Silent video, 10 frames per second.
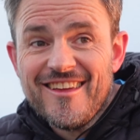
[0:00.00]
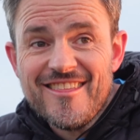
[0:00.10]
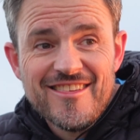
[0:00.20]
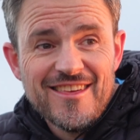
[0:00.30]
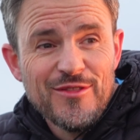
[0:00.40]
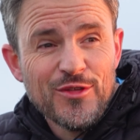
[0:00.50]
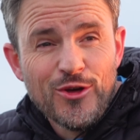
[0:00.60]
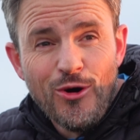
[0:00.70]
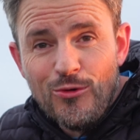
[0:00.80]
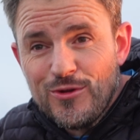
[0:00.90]
I can see the
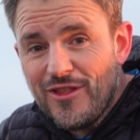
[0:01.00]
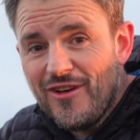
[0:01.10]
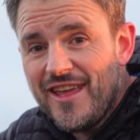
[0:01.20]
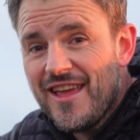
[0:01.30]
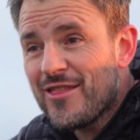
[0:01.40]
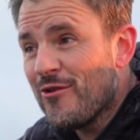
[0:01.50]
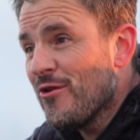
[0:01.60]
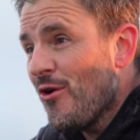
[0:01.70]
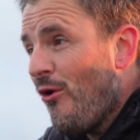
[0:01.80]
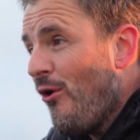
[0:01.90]
golden light. It's
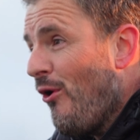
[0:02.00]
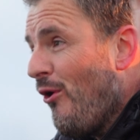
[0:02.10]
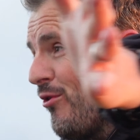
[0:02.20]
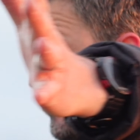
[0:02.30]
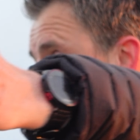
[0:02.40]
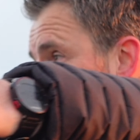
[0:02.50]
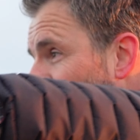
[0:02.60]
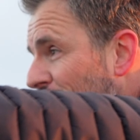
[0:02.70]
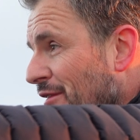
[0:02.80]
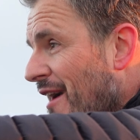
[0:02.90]
going all
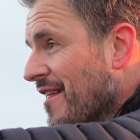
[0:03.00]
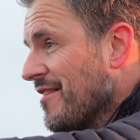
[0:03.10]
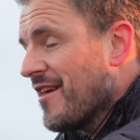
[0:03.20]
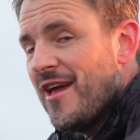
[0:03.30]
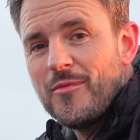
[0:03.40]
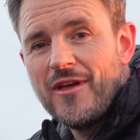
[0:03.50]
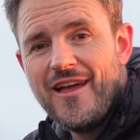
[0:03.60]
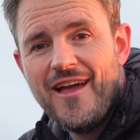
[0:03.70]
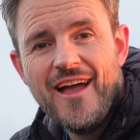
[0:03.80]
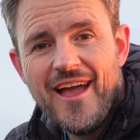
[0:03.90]
across the landscape.
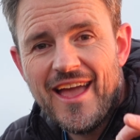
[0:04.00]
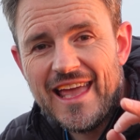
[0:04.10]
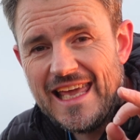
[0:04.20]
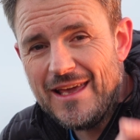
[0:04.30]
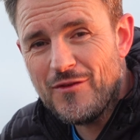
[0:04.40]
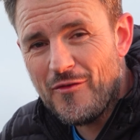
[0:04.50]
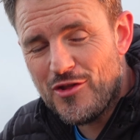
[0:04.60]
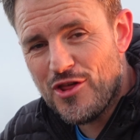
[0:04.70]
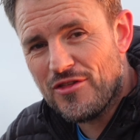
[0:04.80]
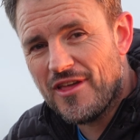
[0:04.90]
Even if I
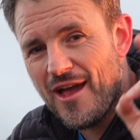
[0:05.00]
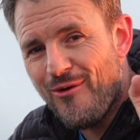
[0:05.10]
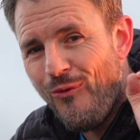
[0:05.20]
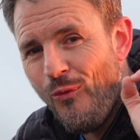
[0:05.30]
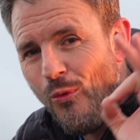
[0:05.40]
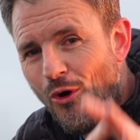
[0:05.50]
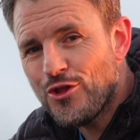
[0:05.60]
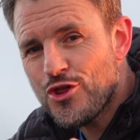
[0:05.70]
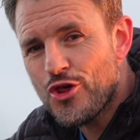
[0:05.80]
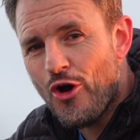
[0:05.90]
just get
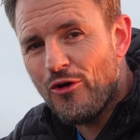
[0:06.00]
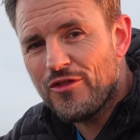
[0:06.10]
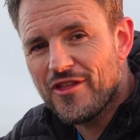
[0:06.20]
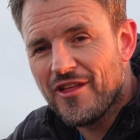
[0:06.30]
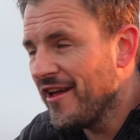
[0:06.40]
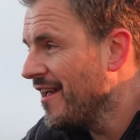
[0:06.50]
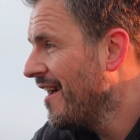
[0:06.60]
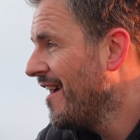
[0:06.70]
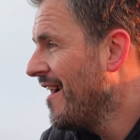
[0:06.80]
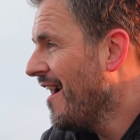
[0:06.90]
one shot tonight,
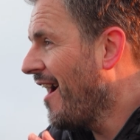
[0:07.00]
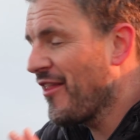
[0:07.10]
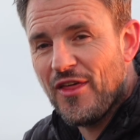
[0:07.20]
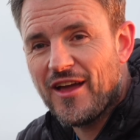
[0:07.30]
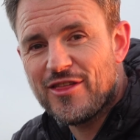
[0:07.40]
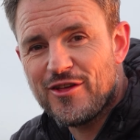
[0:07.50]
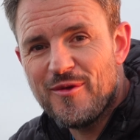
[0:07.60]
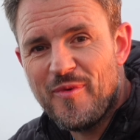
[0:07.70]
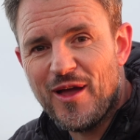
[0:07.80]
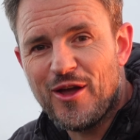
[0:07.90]
I think it's
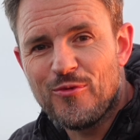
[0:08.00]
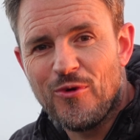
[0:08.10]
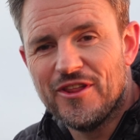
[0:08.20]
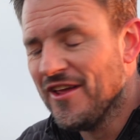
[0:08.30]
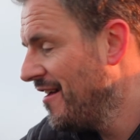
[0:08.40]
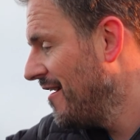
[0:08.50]
gonna be a good one.